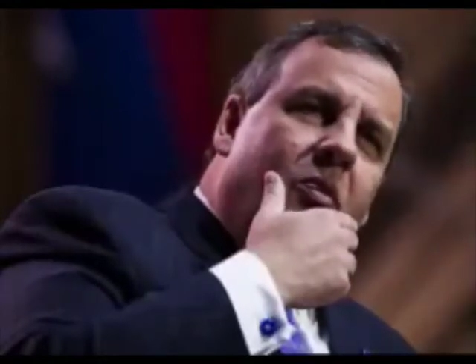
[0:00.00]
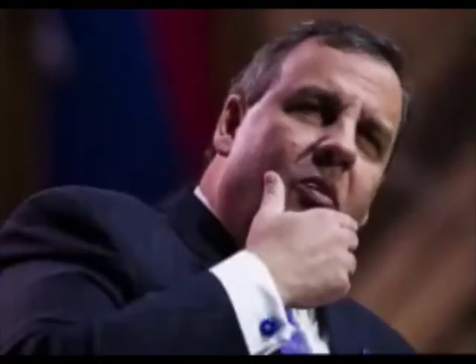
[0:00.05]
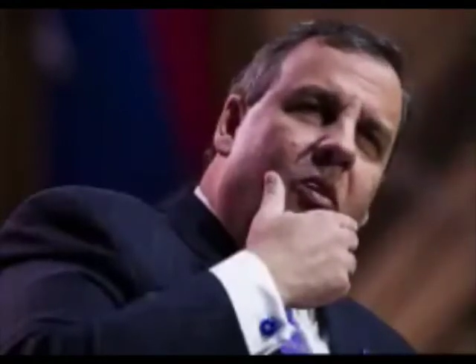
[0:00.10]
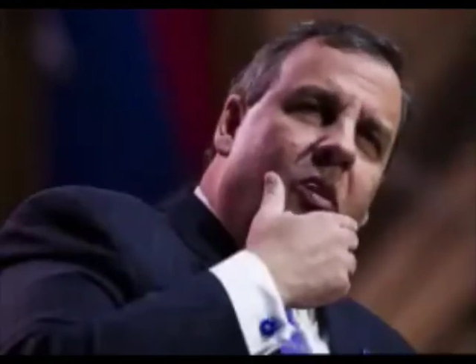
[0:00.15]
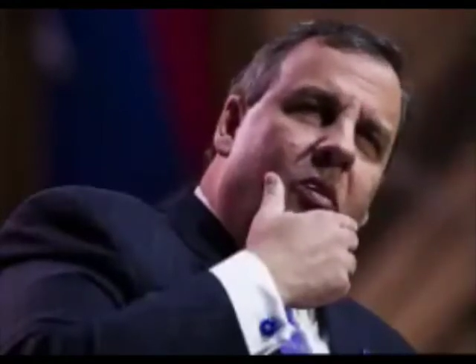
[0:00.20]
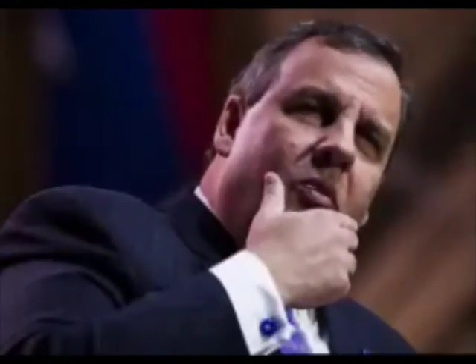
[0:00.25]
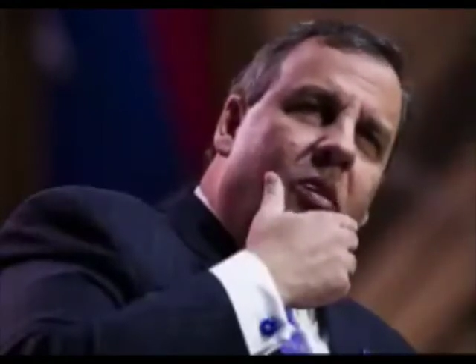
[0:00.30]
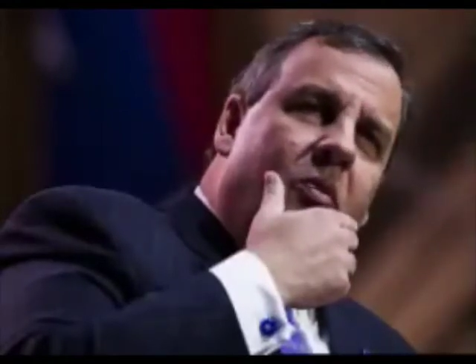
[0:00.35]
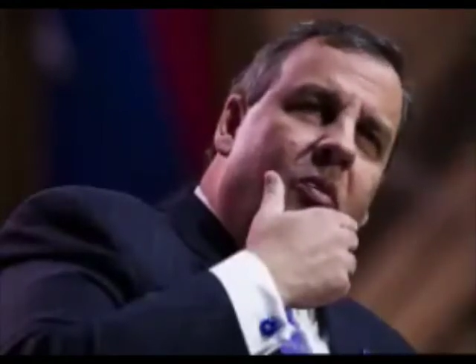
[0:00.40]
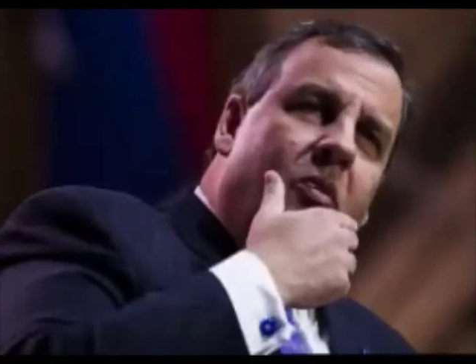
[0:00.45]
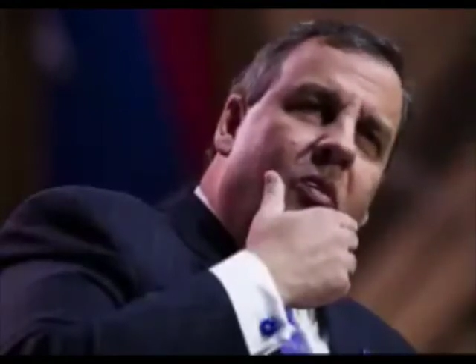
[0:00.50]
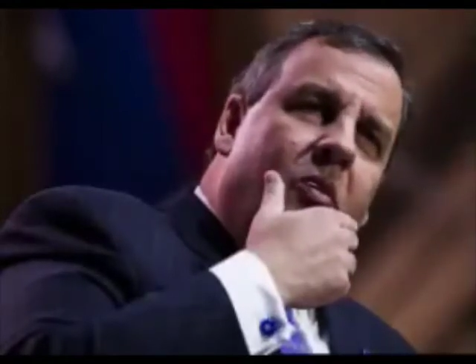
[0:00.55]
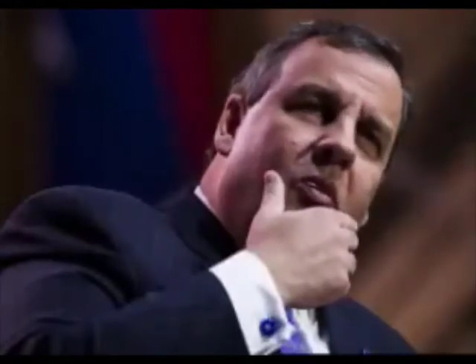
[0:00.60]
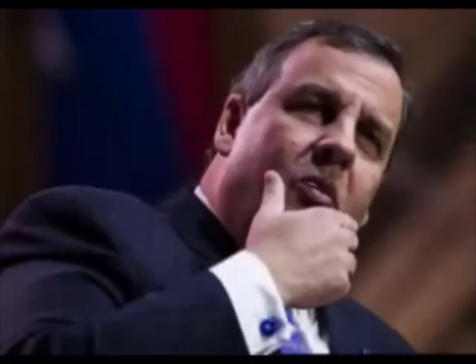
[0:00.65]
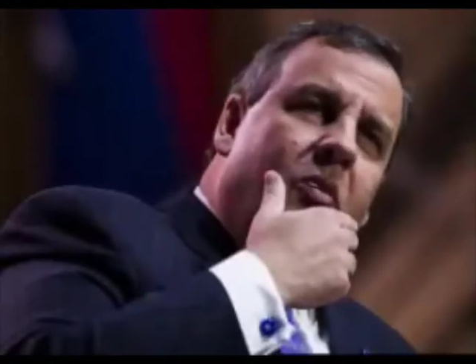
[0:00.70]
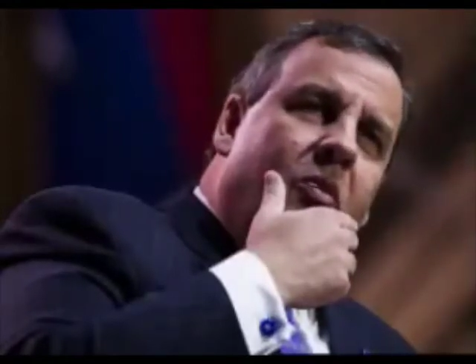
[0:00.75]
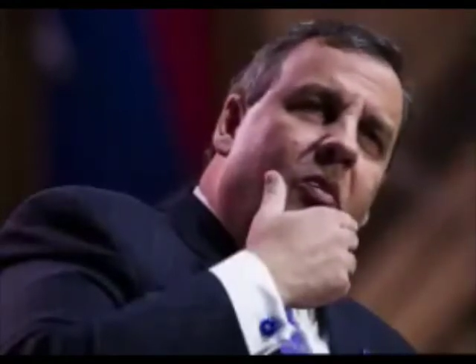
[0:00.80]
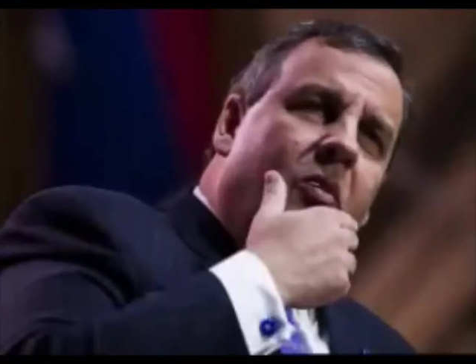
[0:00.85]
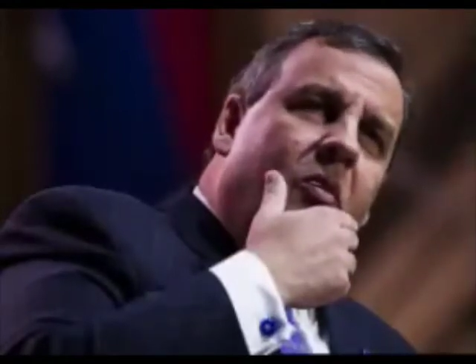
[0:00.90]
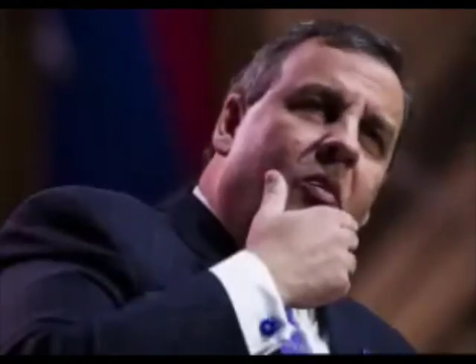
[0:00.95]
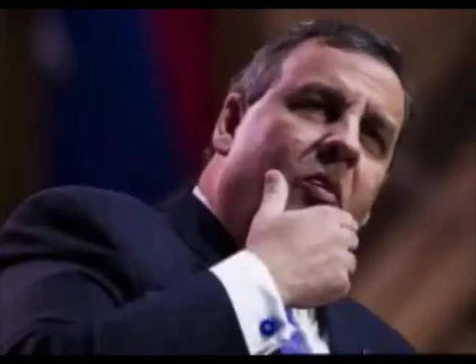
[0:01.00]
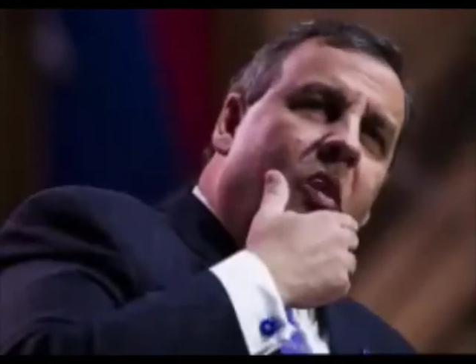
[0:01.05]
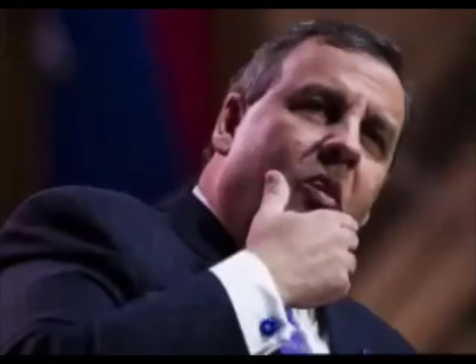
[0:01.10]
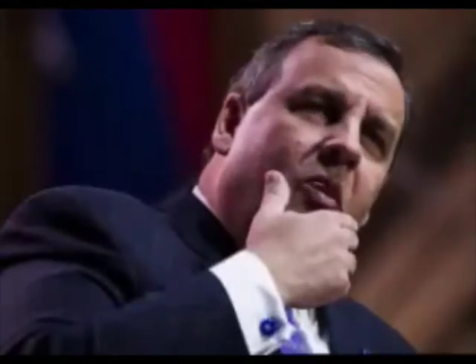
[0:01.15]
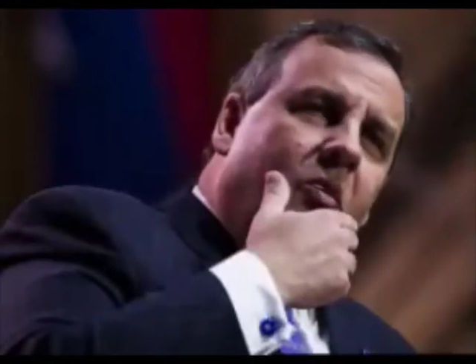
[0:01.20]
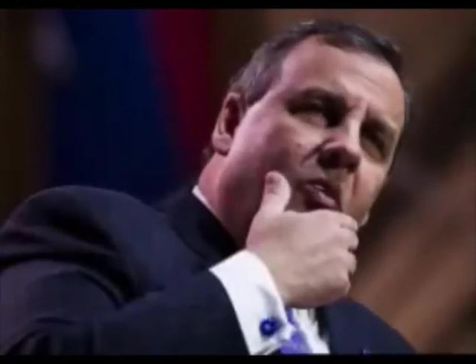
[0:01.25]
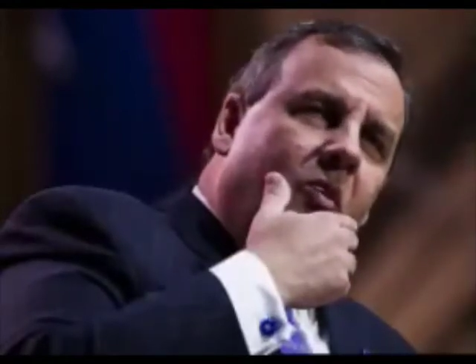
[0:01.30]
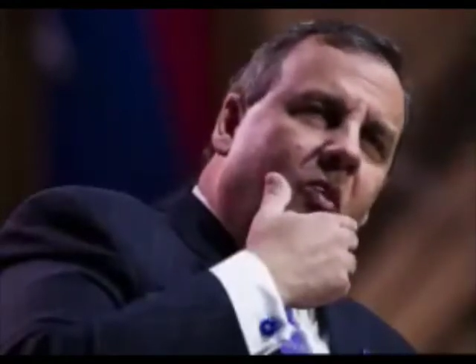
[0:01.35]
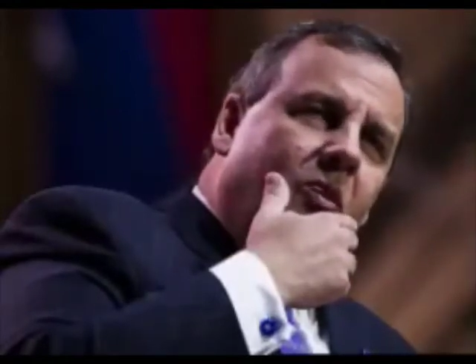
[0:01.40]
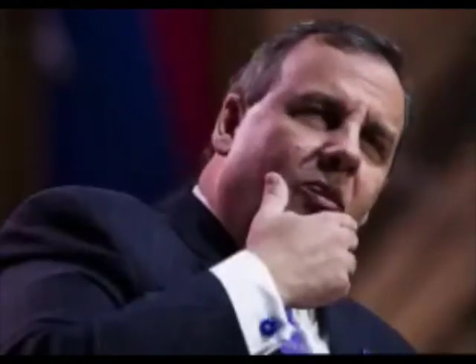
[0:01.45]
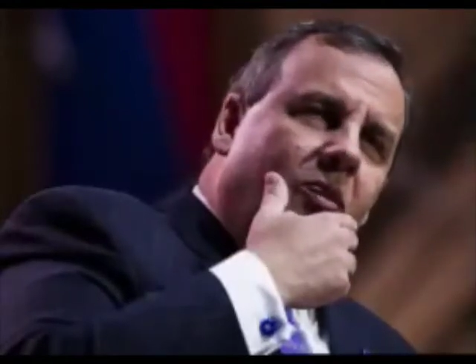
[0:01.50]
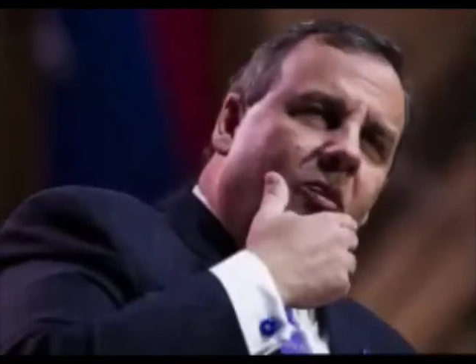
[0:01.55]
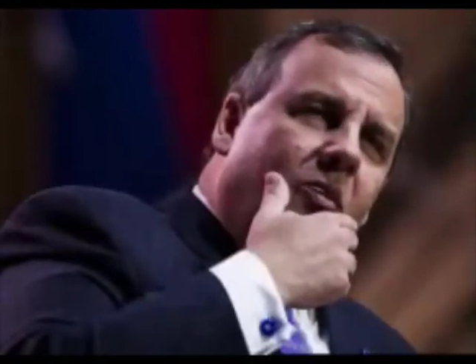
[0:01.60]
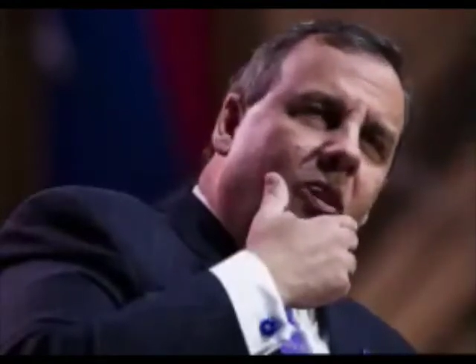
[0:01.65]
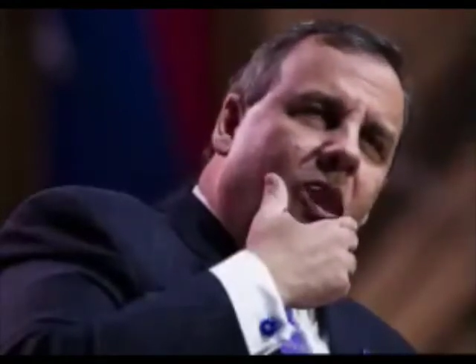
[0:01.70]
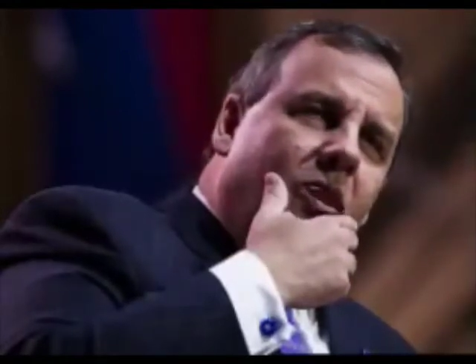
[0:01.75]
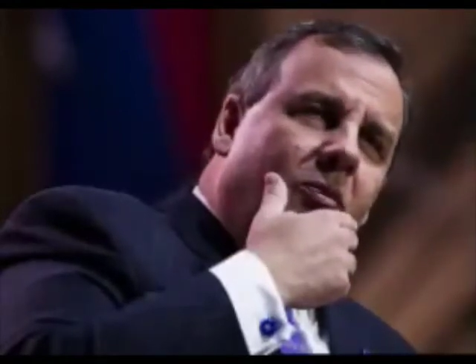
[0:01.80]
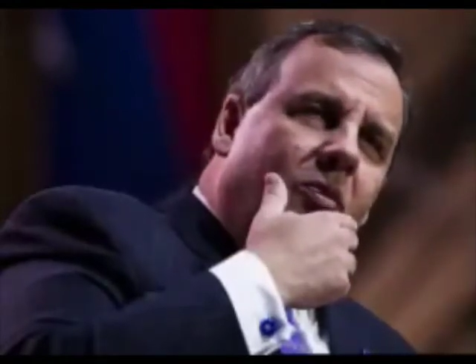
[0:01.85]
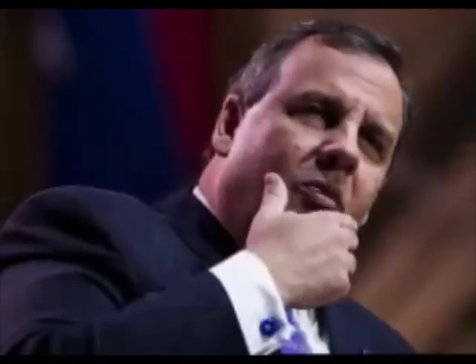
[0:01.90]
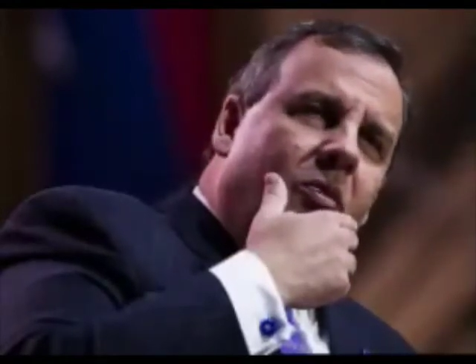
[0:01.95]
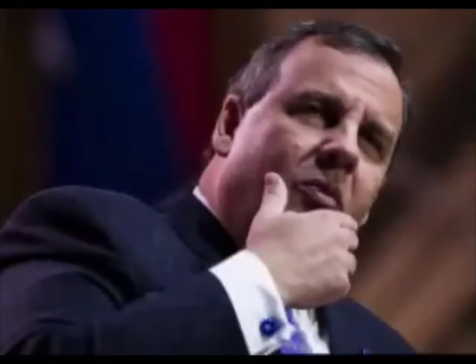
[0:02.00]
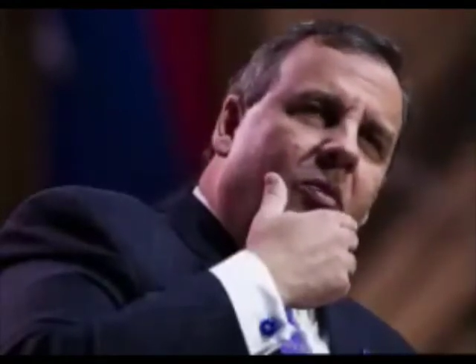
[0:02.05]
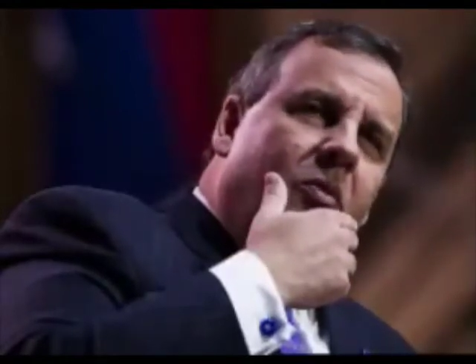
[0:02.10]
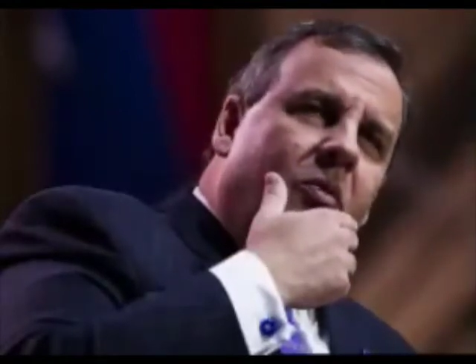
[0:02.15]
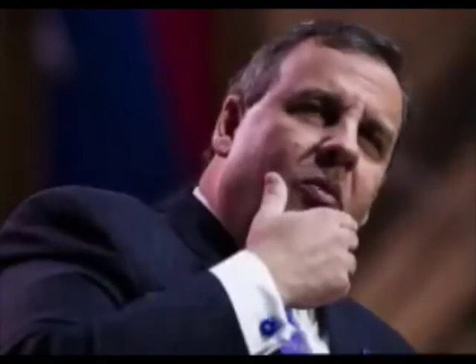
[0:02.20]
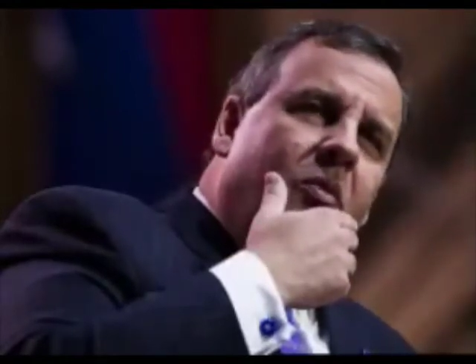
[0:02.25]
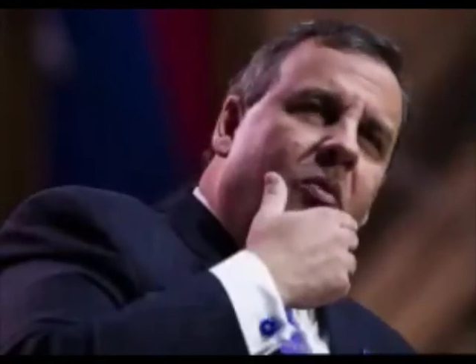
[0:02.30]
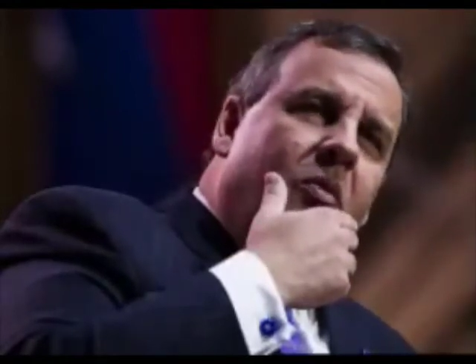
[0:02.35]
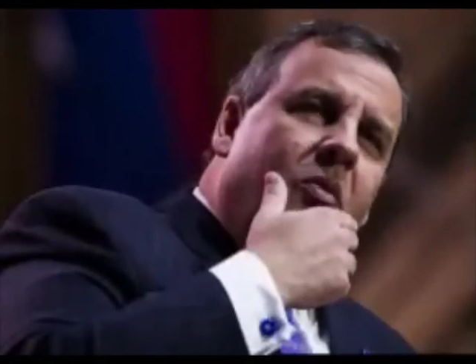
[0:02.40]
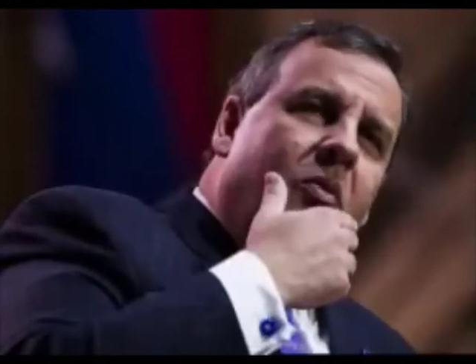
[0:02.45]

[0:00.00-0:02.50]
there will be traffic cones all over your driveway.